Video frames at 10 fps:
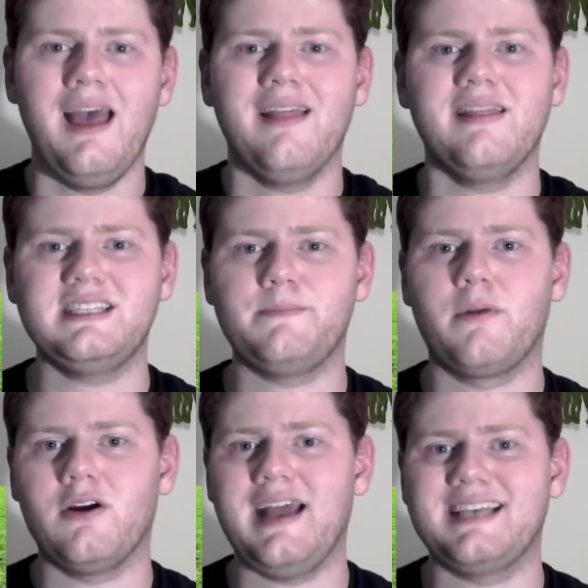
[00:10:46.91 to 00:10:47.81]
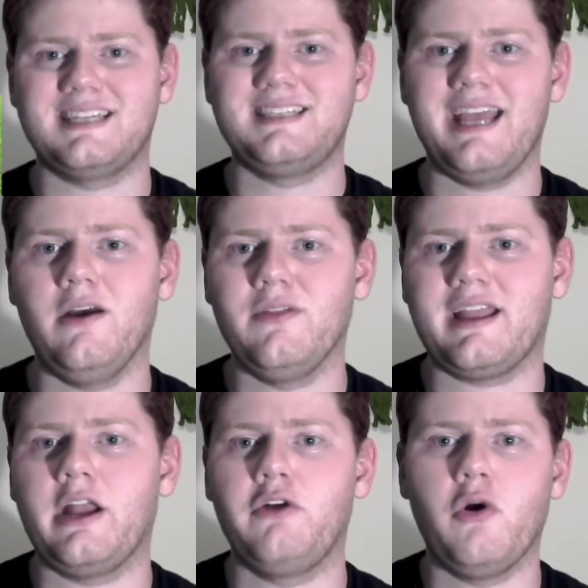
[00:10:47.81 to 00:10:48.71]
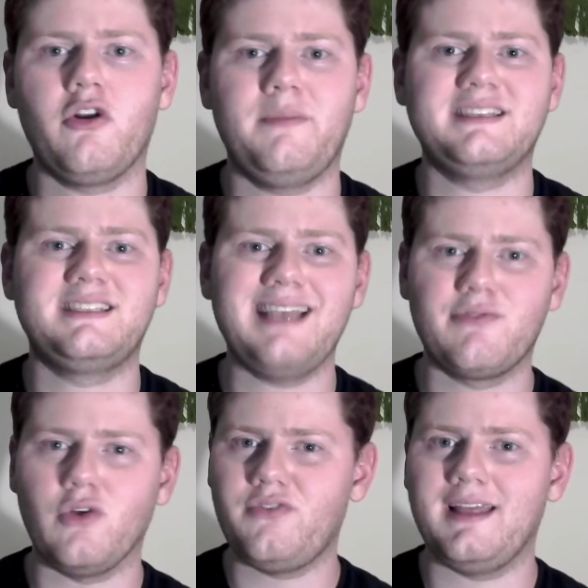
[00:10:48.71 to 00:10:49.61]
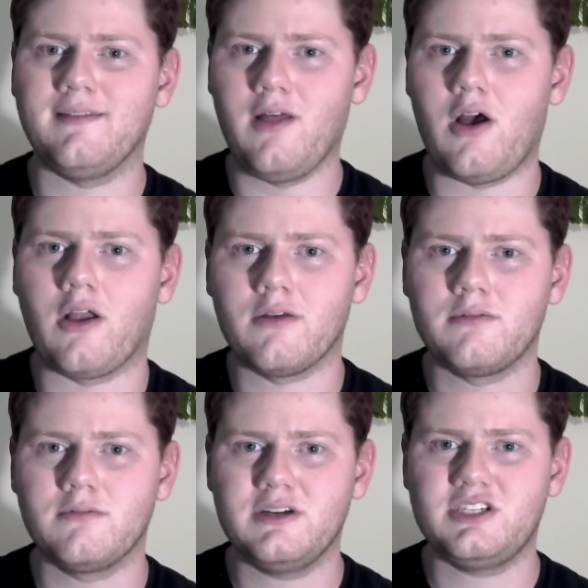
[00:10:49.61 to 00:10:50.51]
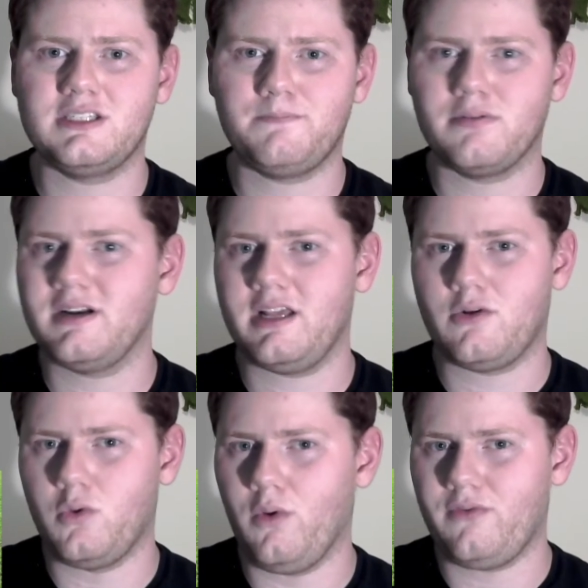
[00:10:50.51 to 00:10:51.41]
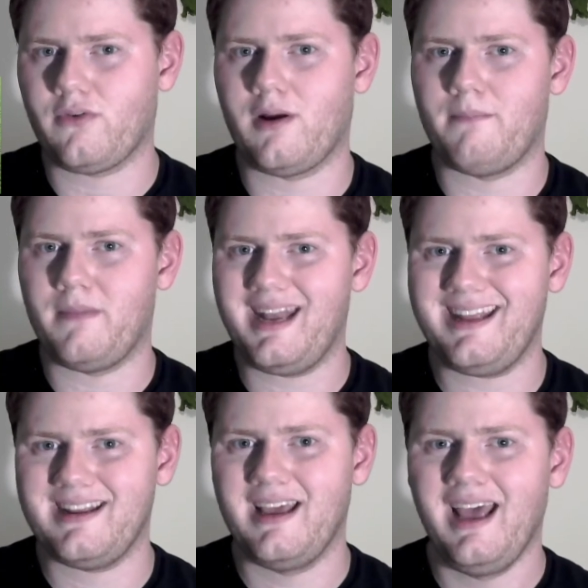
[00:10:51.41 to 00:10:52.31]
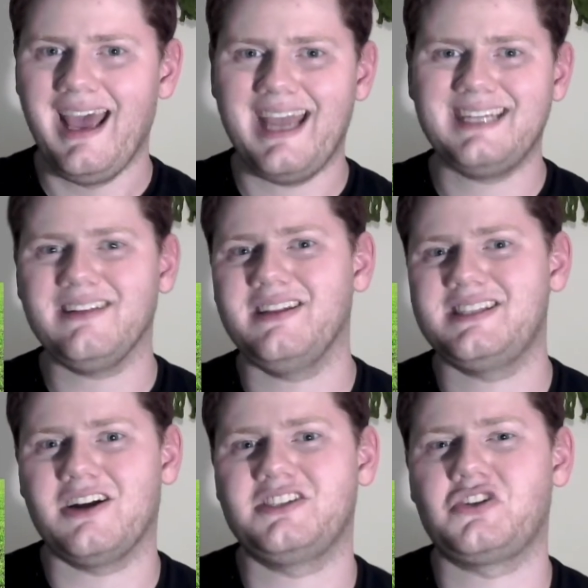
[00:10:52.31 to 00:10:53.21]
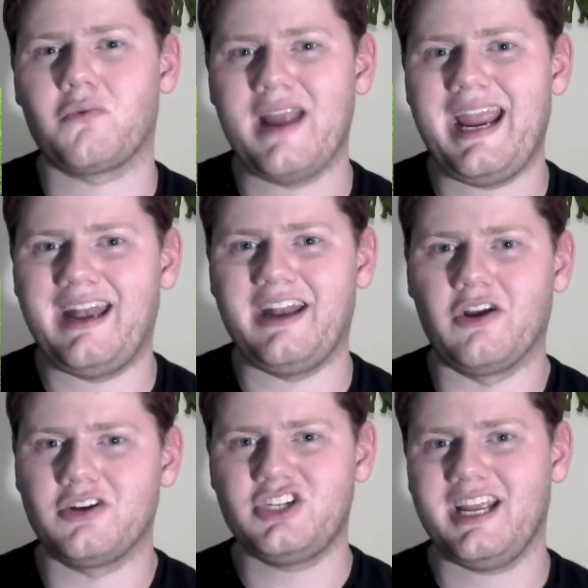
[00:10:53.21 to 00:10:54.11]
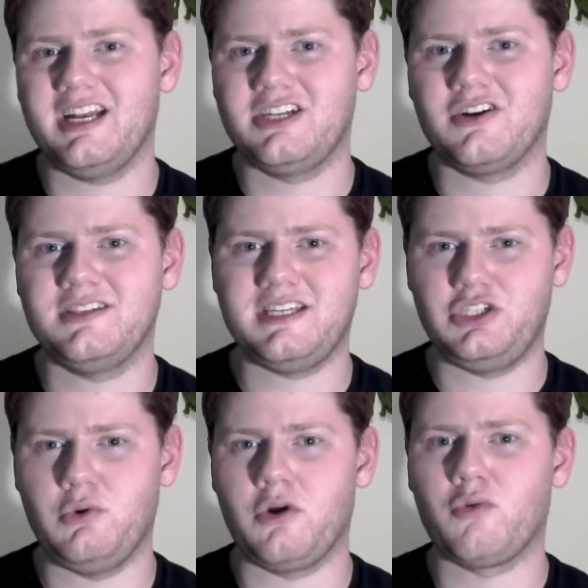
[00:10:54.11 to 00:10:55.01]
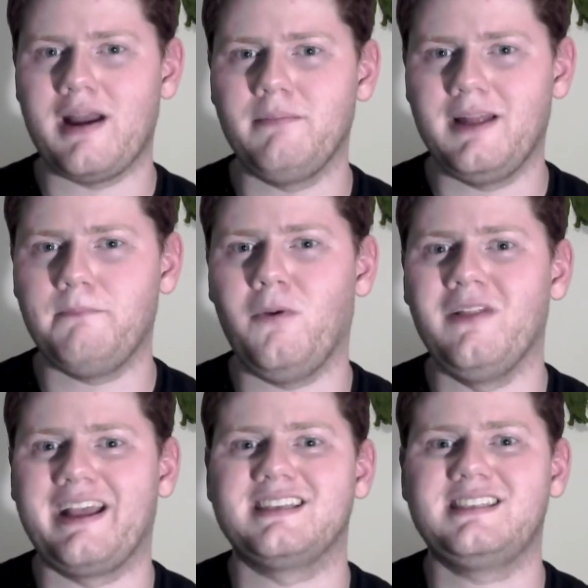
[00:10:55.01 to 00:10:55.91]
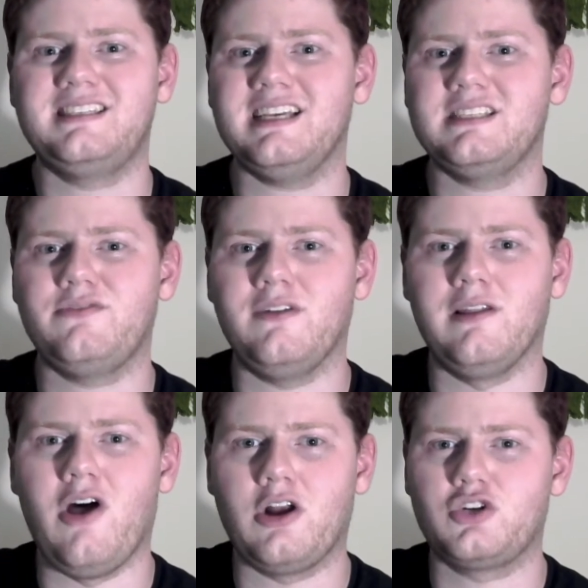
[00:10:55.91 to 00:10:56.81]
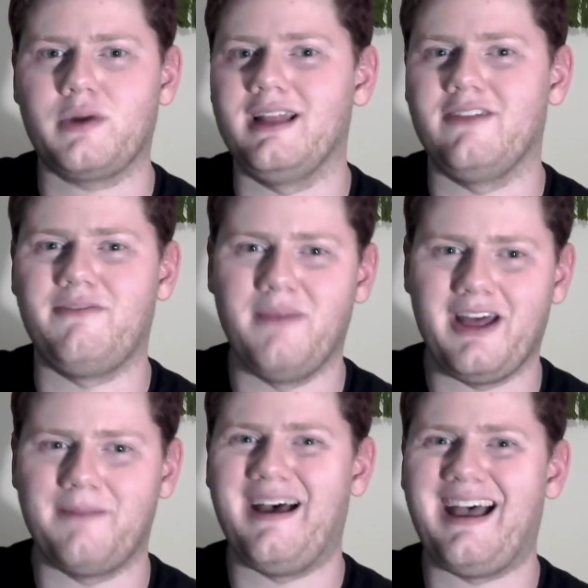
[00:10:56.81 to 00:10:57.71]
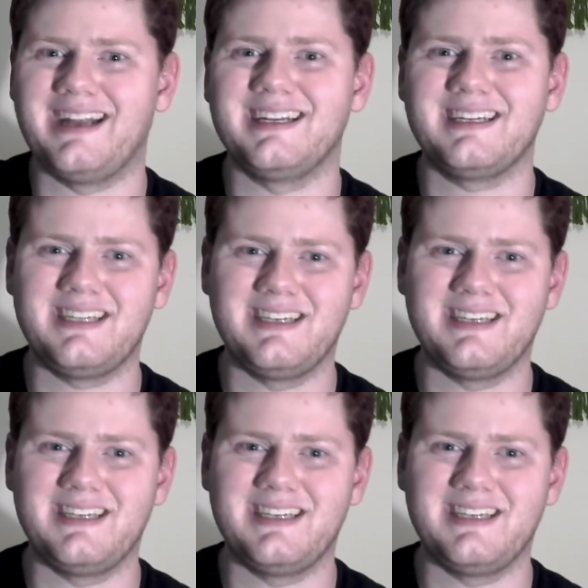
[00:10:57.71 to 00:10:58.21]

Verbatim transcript: This bird has a tail that can grow to be several feet long, which is pretty cool for a minute, until it starts to rain and your chicken turns into a gremlin pulling a 6-foot-long trail of mud behind it.